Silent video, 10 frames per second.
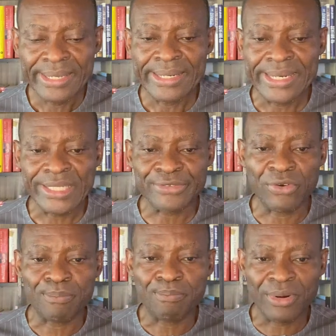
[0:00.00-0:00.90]
This is
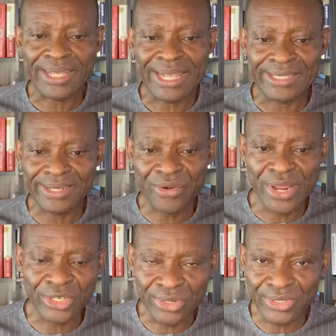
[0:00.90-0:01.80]
for podcast
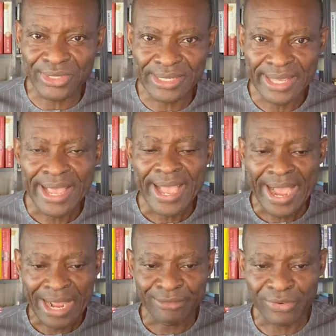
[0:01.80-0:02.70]
creators
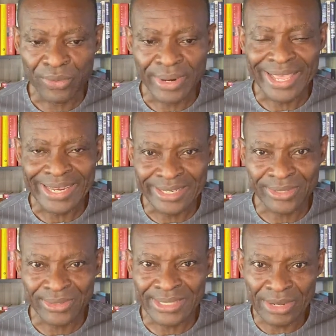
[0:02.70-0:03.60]
and for
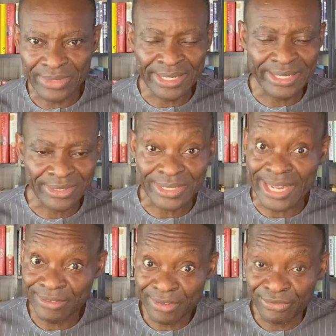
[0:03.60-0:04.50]
editors, sound editors,
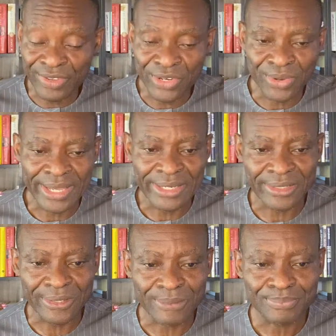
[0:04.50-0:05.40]
and even video
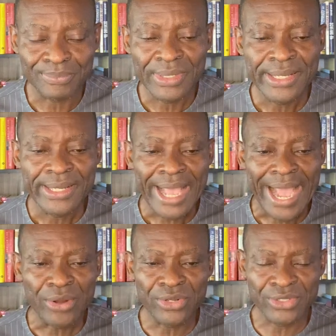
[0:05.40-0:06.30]
editors.
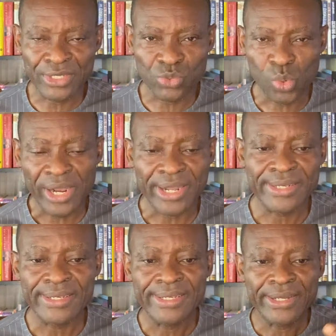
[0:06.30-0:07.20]
How does this work?
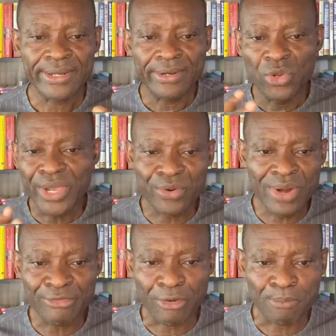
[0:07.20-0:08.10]
Look
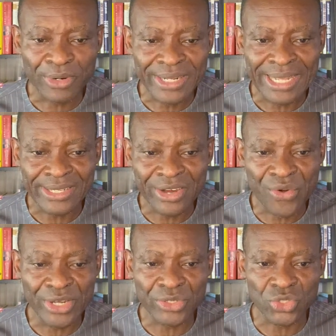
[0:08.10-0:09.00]
around for podcast
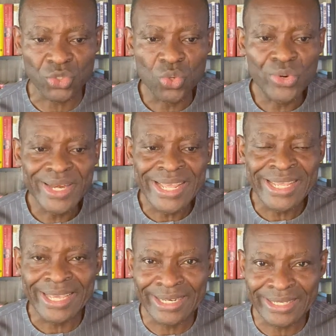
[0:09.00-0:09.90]
creators who
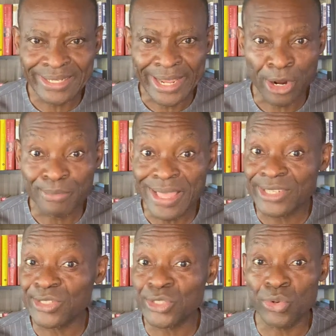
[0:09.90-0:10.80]
need editing help. There are
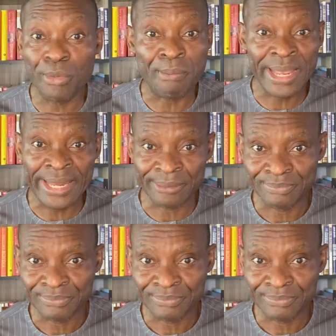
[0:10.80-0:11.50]
so many.